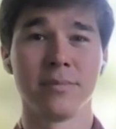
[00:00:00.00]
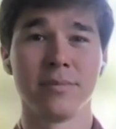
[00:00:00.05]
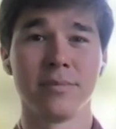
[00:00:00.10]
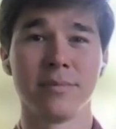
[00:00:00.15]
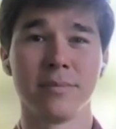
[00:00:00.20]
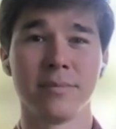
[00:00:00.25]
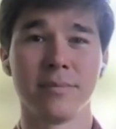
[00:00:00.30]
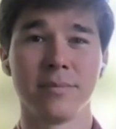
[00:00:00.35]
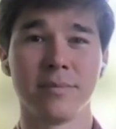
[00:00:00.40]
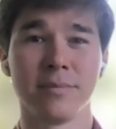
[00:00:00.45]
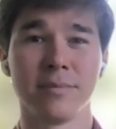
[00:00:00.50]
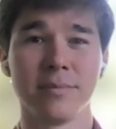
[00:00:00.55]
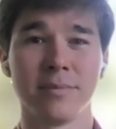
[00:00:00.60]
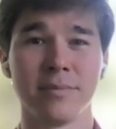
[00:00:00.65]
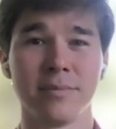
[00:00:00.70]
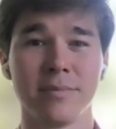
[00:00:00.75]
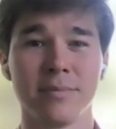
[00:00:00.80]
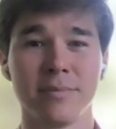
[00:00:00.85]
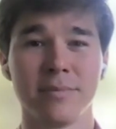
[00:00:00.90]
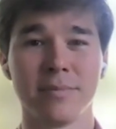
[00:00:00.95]

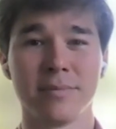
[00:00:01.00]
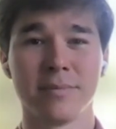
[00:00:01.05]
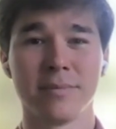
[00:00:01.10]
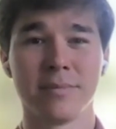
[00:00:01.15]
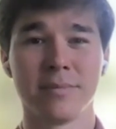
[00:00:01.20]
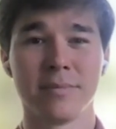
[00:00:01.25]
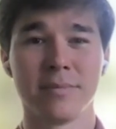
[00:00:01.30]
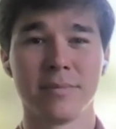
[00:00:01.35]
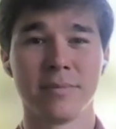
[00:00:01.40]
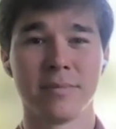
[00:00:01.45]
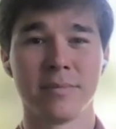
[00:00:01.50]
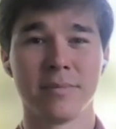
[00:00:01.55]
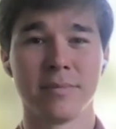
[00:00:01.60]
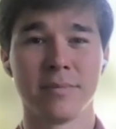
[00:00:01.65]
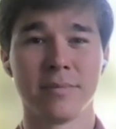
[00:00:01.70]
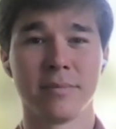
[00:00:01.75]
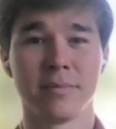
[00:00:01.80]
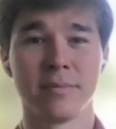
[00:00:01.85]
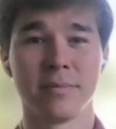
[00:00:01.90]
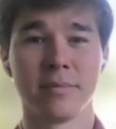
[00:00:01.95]

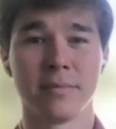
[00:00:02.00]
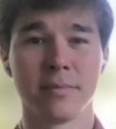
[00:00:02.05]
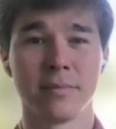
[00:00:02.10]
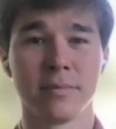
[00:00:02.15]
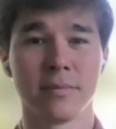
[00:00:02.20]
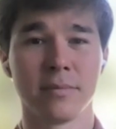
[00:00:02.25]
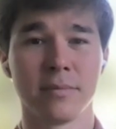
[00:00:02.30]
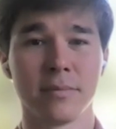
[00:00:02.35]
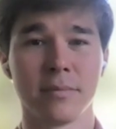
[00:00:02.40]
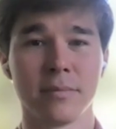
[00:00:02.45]
No words are spoken by the person on screen.